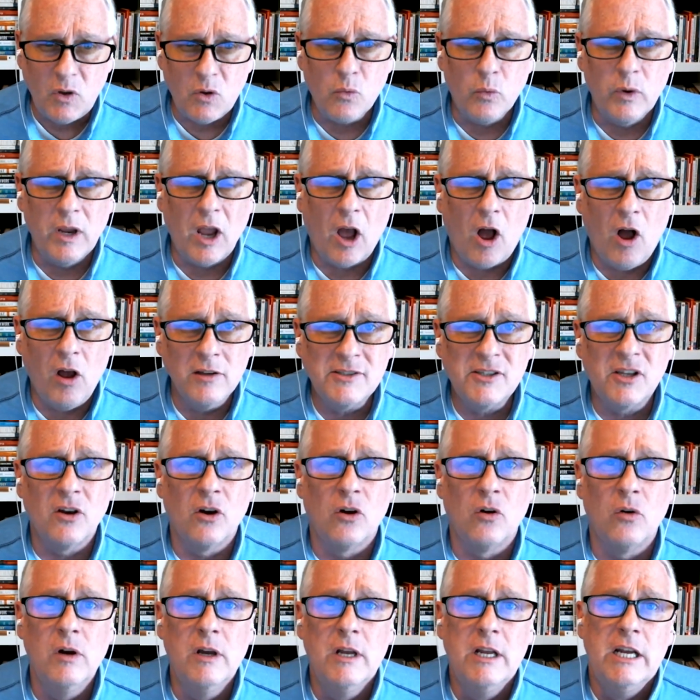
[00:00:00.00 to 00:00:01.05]
We
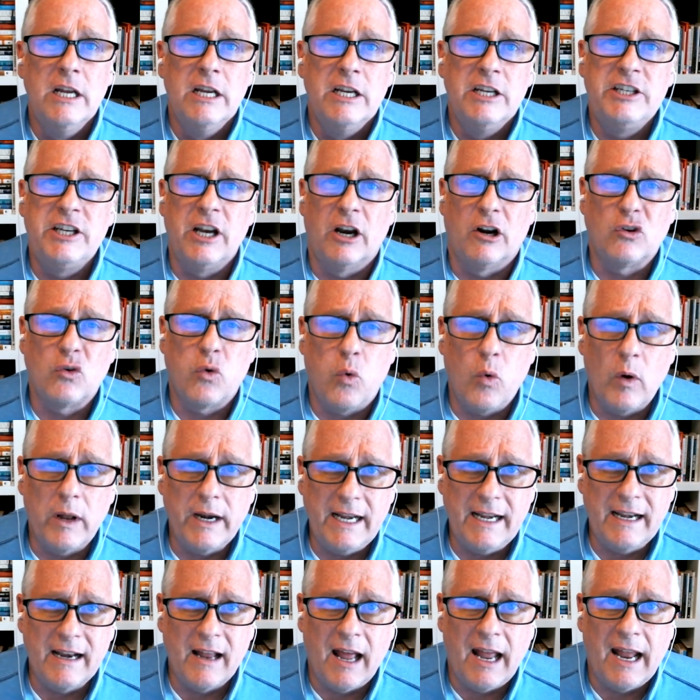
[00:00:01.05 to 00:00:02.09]
also share
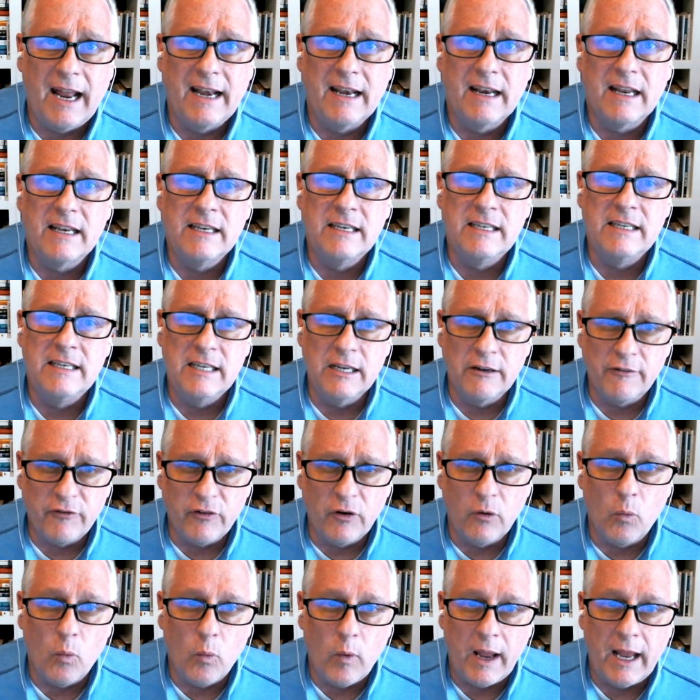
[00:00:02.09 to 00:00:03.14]
29
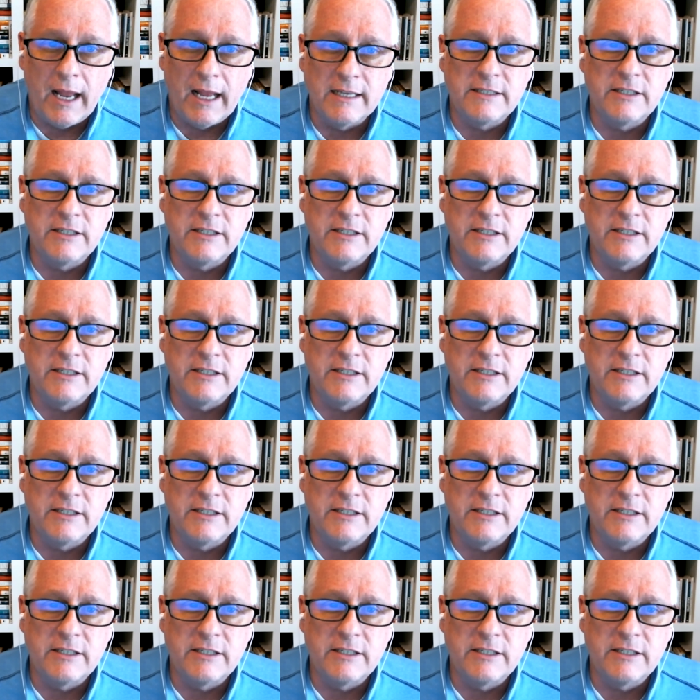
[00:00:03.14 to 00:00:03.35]
different ways